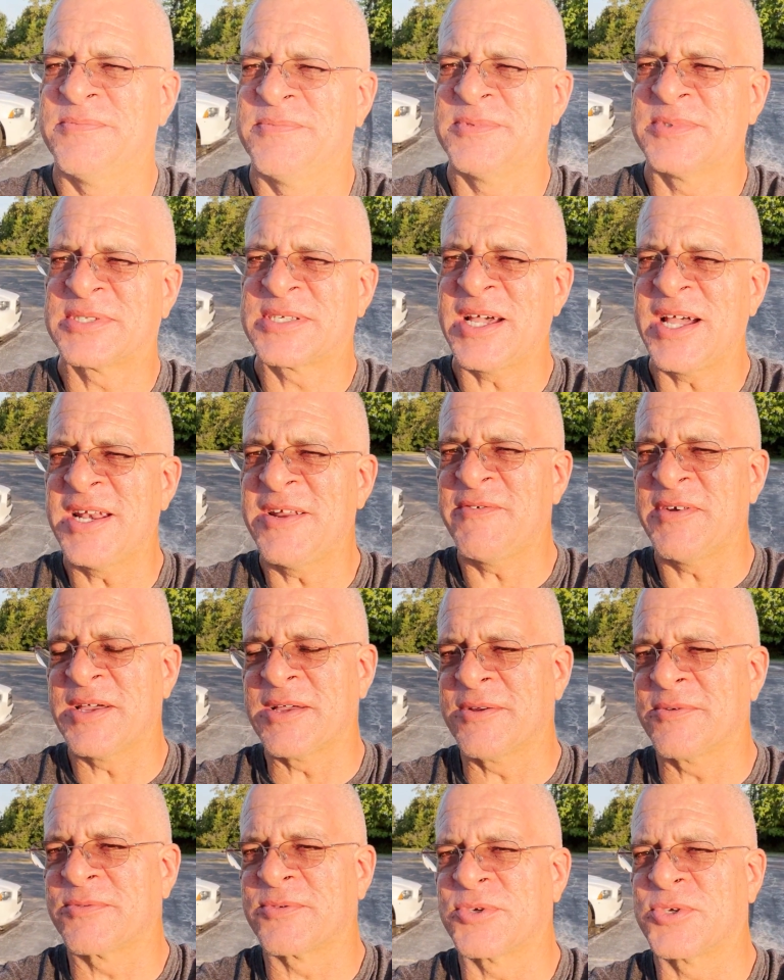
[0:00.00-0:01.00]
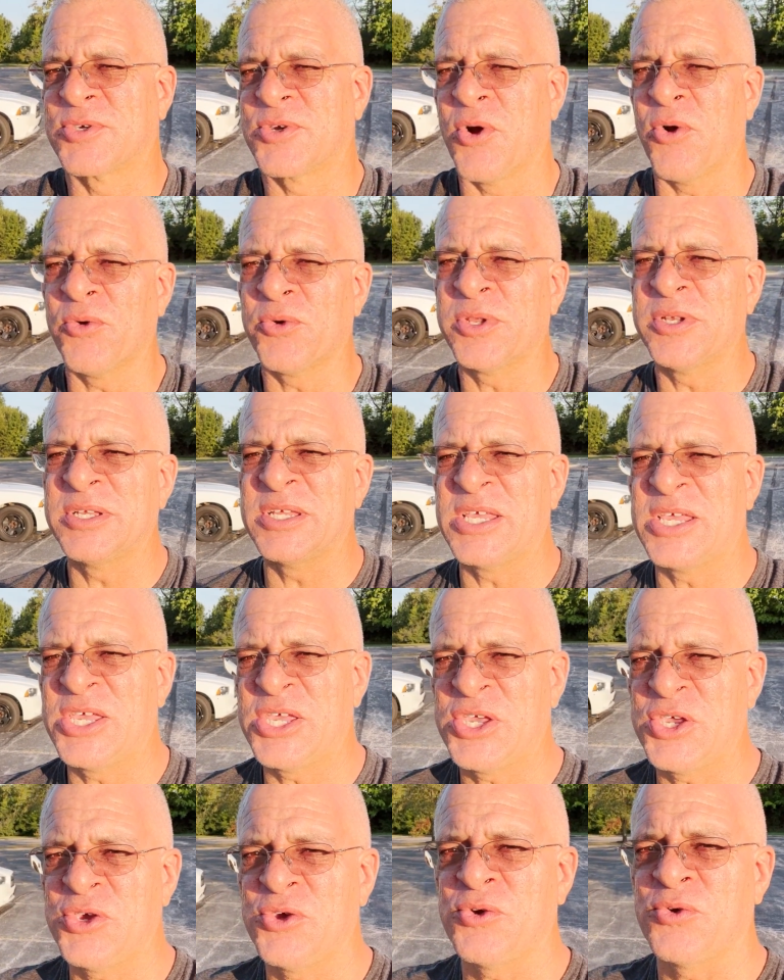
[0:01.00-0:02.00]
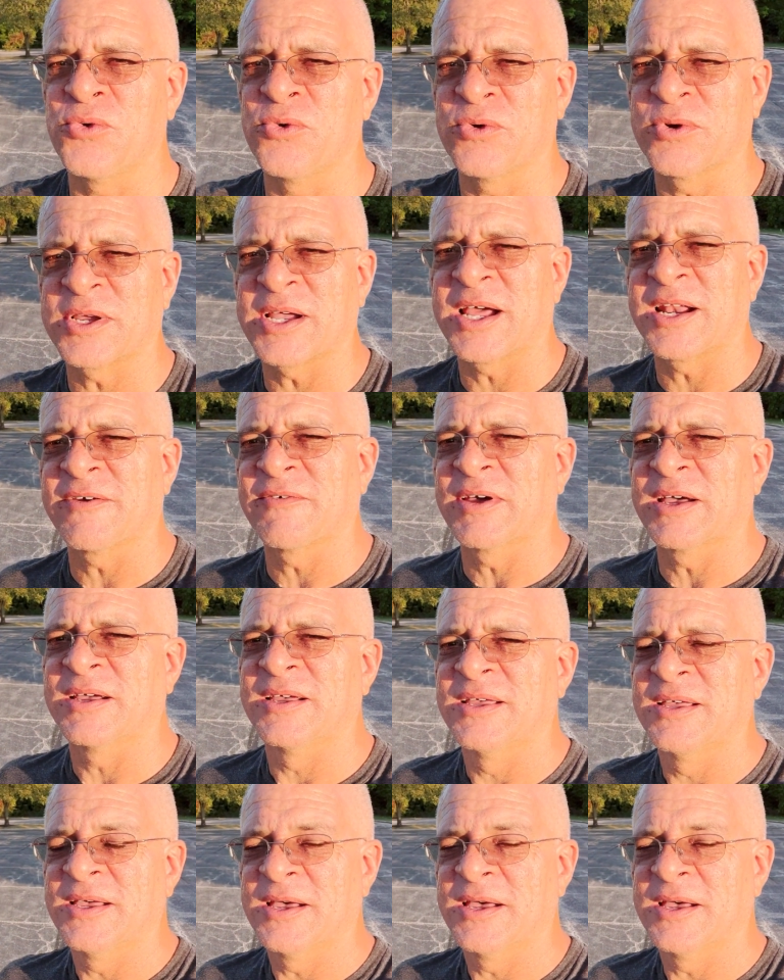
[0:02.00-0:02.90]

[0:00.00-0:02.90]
it's kind of a golden hue, kind of a